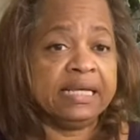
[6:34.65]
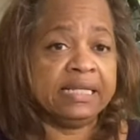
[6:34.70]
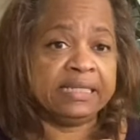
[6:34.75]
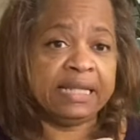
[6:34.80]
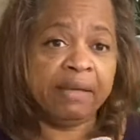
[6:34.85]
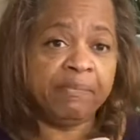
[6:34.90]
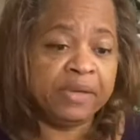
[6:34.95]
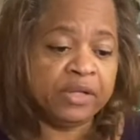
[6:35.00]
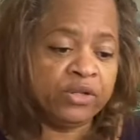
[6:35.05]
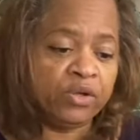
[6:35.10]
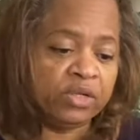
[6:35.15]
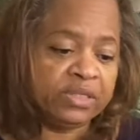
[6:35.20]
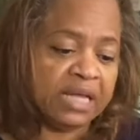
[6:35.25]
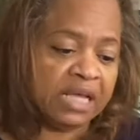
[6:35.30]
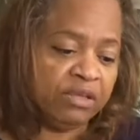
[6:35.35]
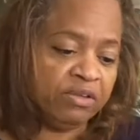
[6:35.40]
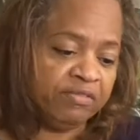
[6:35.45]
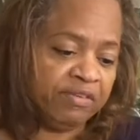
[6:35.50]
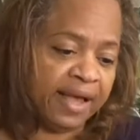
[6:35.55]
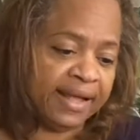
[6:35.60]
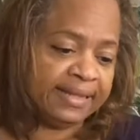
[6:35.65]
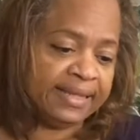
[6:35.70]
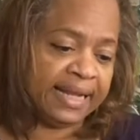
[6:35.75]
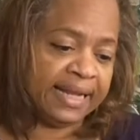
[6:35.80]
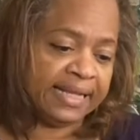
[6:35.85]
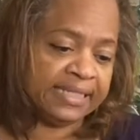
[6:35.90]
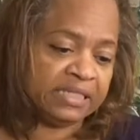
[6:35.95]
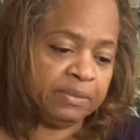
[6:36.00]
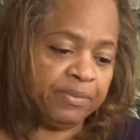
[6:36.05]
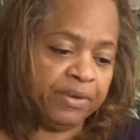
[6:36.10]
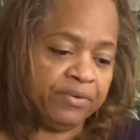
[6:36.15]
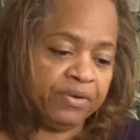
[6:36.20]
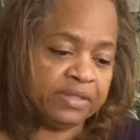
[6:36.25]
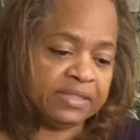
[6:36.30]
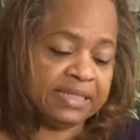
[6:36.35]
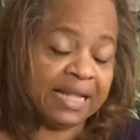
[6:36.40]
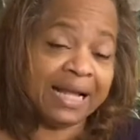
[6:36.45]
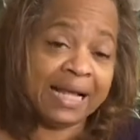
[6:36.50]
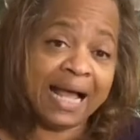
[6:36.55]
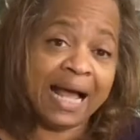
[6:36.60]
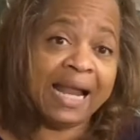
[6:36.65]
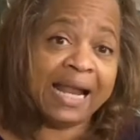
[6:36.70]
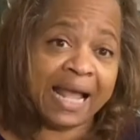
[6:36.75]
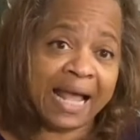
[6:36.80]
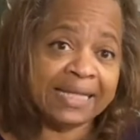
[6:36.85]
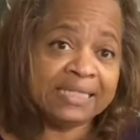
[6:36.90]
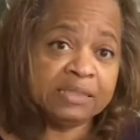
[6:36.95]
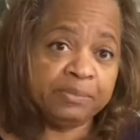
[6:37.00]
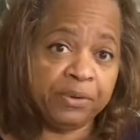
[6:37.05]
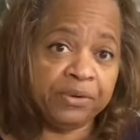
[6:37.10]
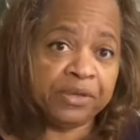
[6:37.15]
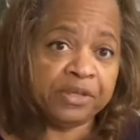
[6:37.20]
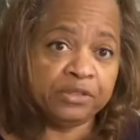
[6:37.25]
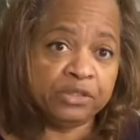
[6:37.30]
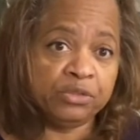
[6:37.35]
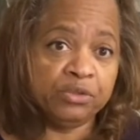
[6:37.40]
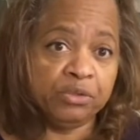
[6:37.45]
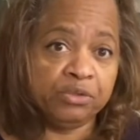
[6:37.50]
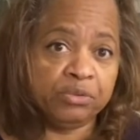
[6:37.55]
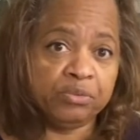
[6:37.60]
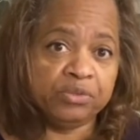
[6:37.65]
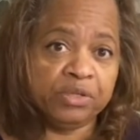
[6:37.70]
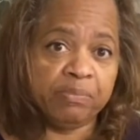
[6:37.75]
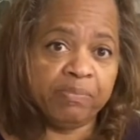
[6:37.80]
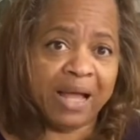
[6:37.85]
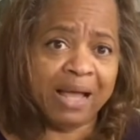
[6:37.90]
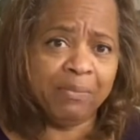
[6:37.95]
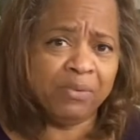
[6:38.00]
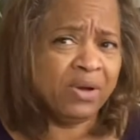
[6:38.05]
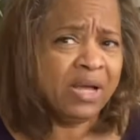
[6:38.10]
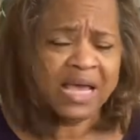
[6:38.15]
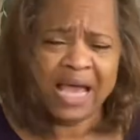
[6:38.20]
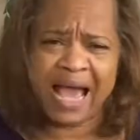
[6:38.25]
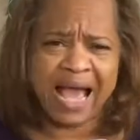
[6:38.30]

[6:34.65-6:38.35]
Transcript: Let me know that you've had that experience, that God has spoken to you through the Bible.